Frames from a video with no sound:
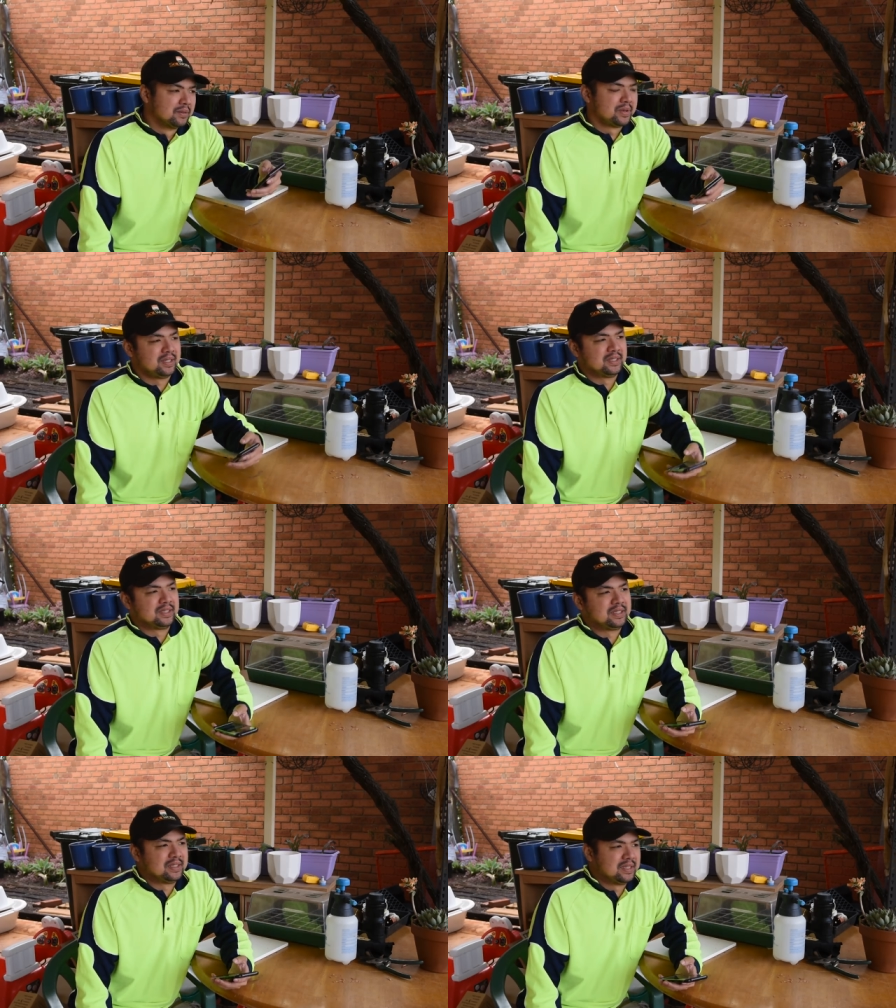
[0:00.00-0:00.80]
well,
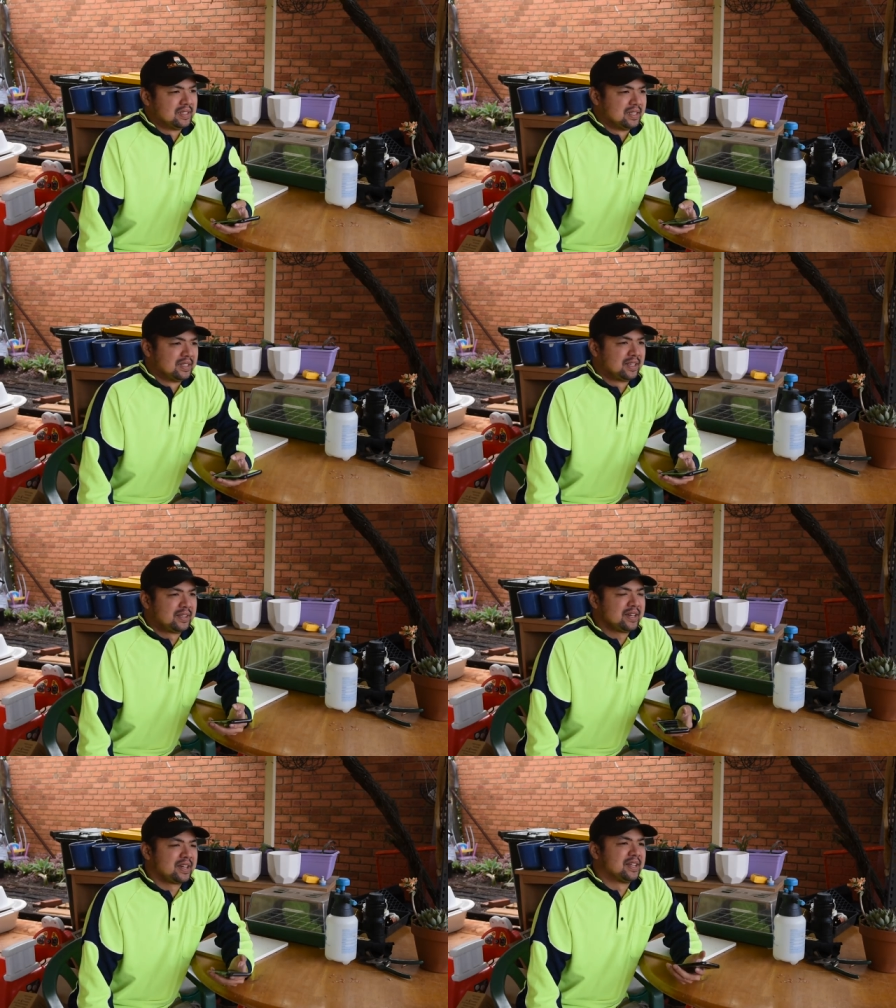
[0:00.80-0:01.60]
the
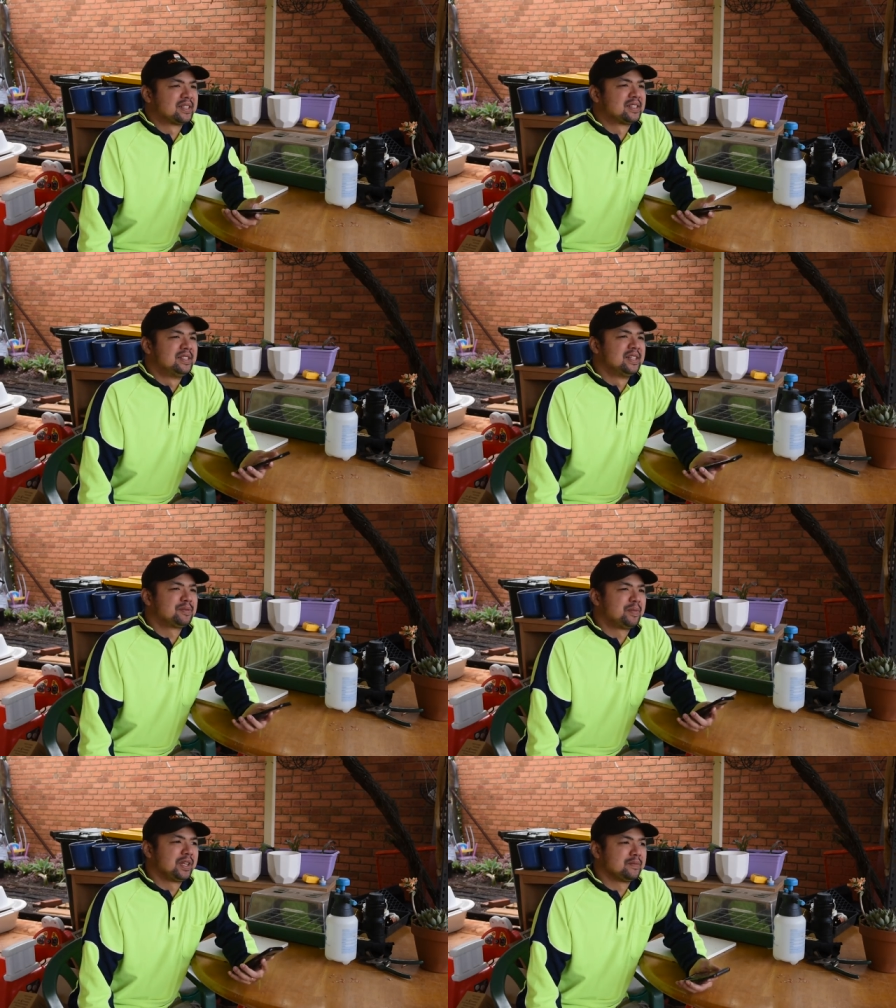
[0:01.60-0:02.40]
thing is,
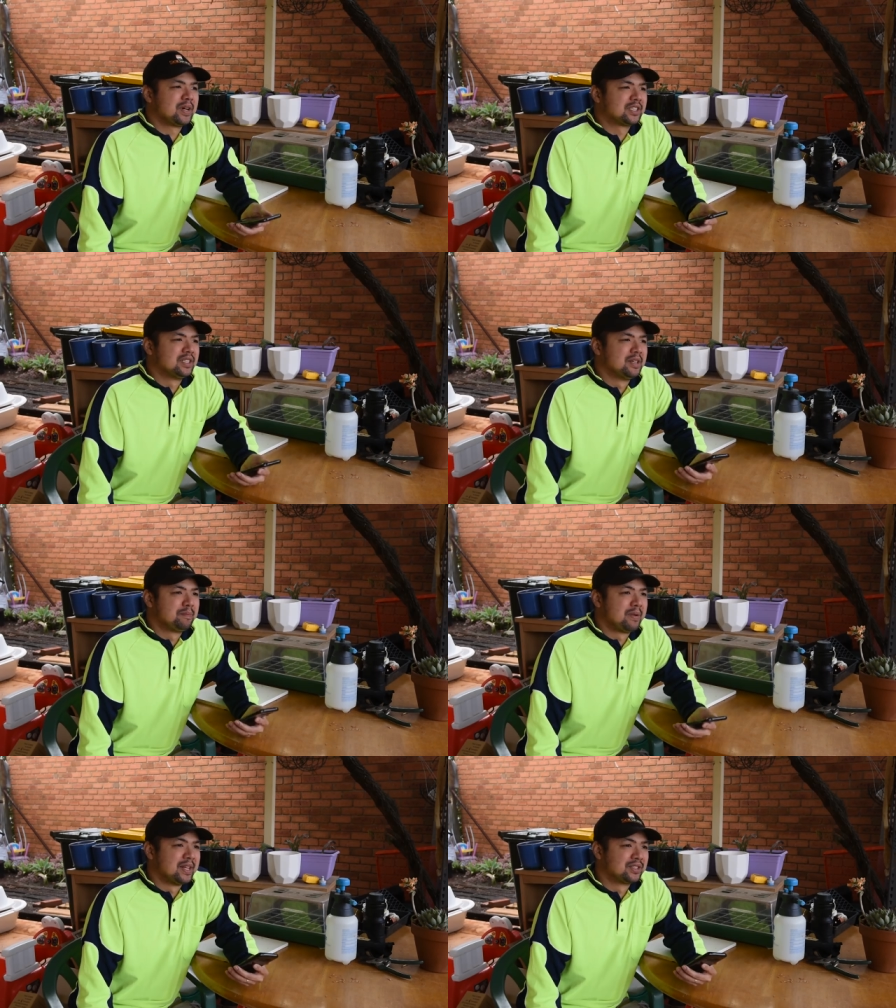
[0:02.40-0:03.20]
this pretty much
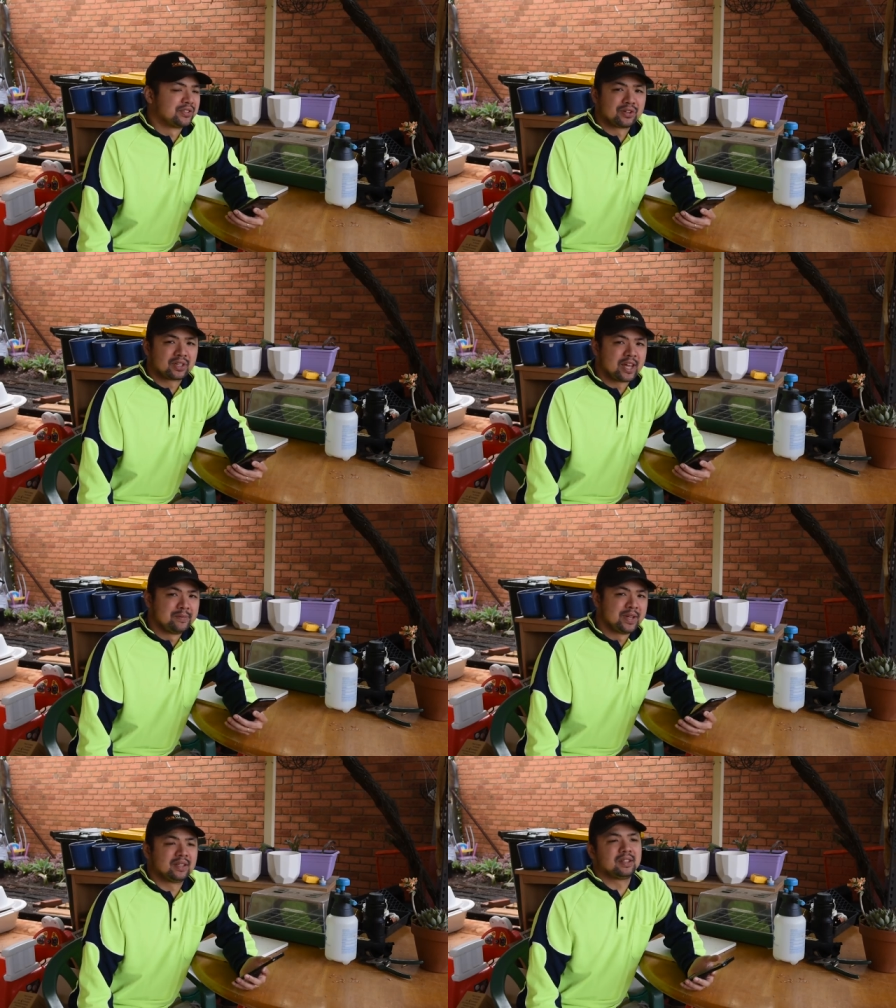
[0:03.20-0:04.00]
depends on your
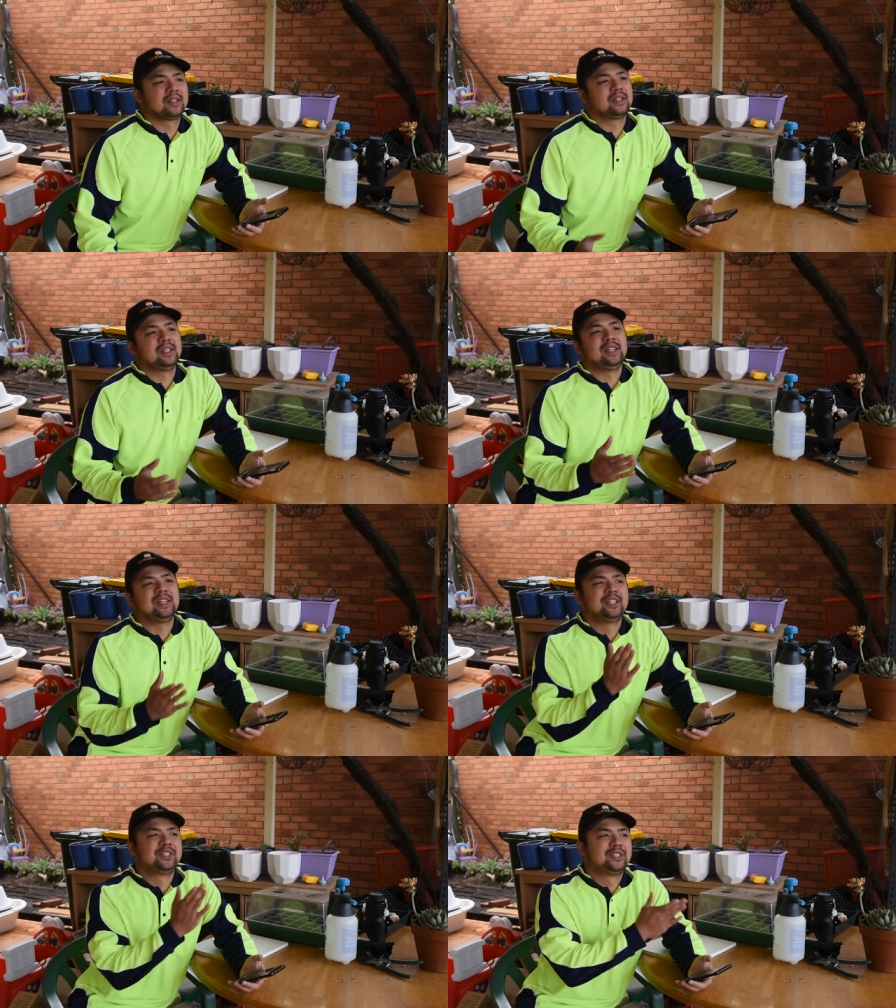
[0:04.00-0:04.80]
climate
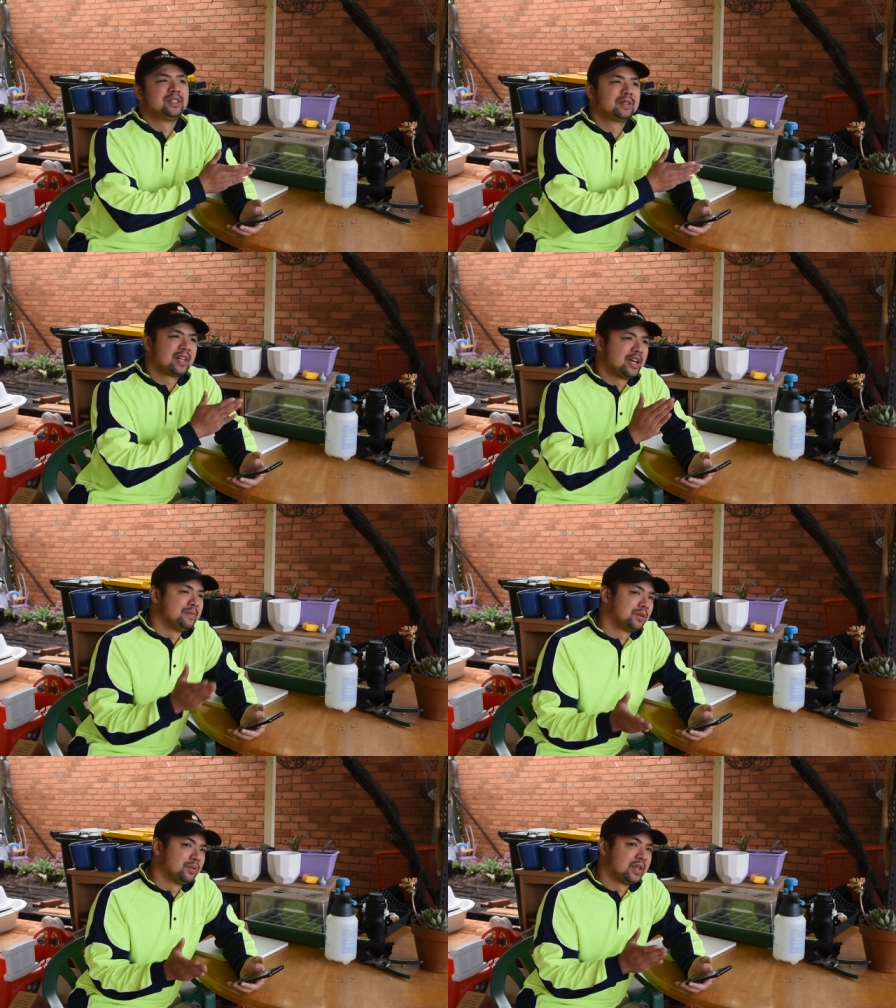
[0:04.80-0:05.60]
each
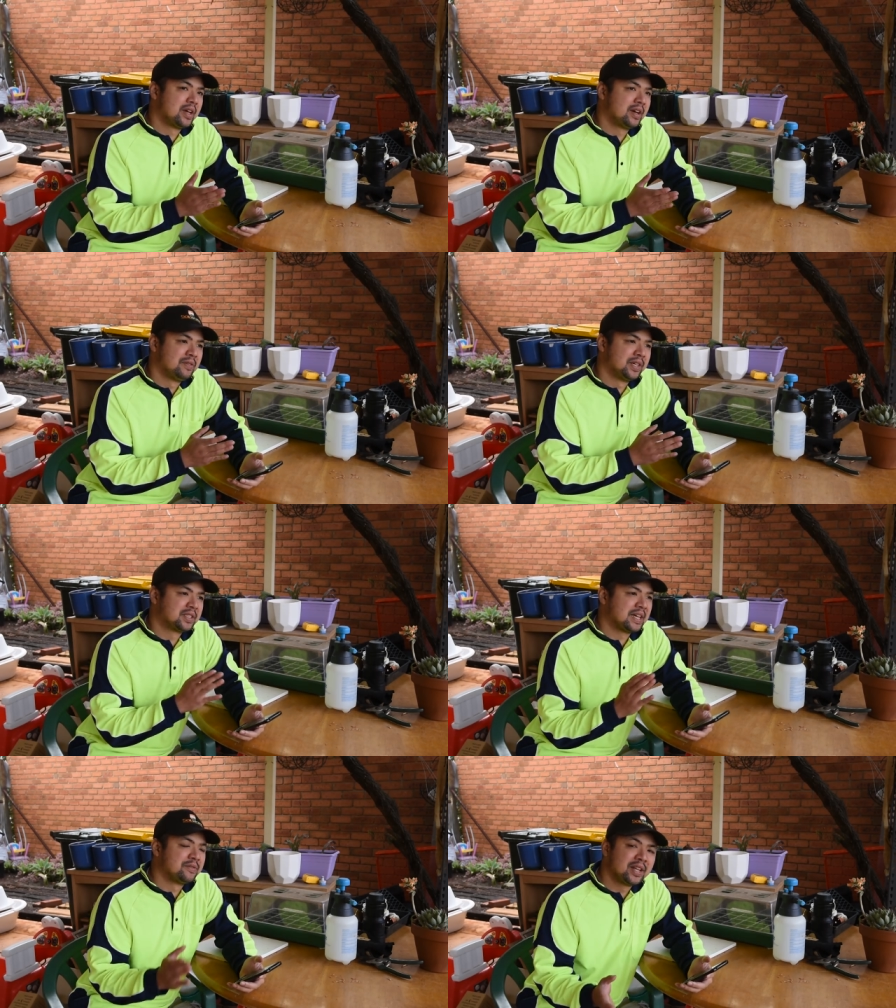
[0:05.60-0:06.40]
climate would have
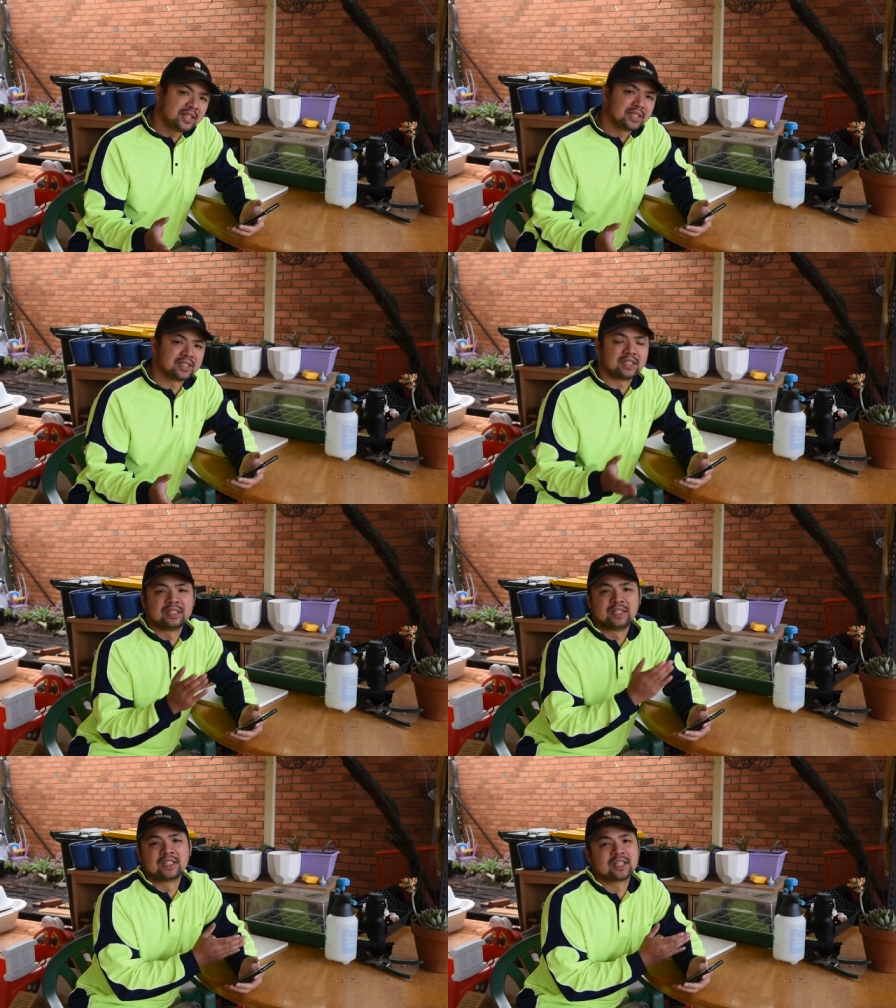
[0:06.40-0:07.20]
its advantages and
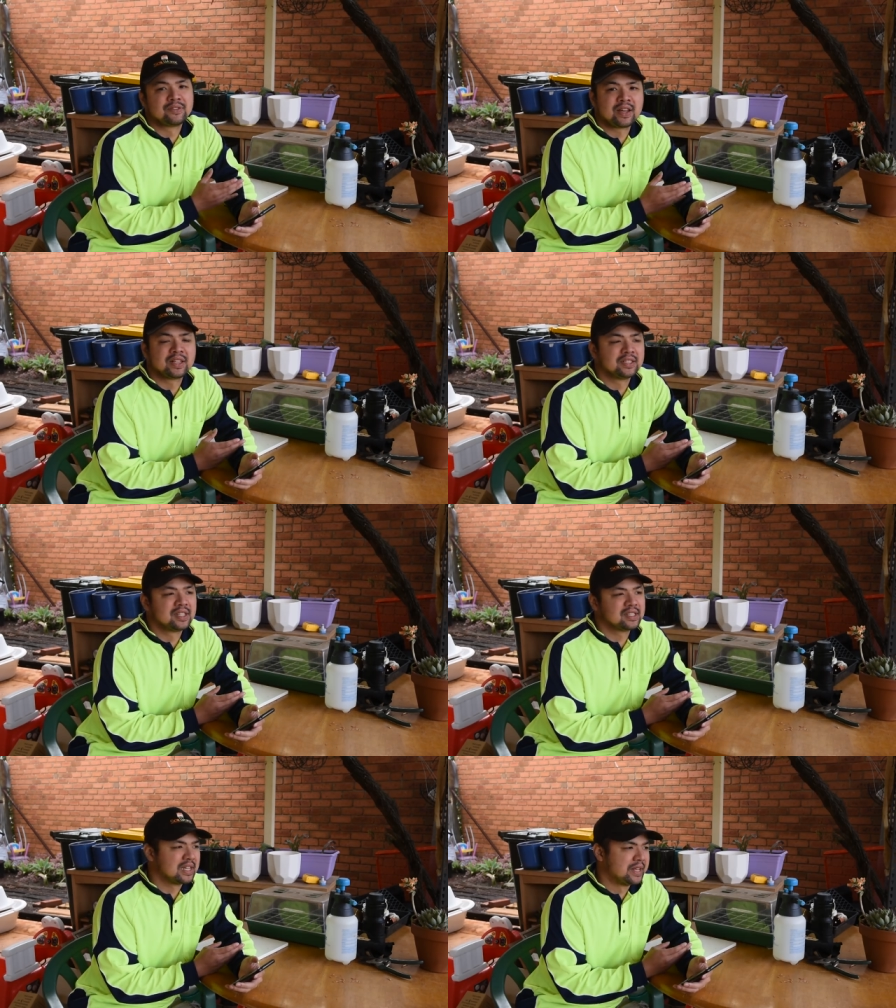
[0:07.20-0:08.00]
disadvantages.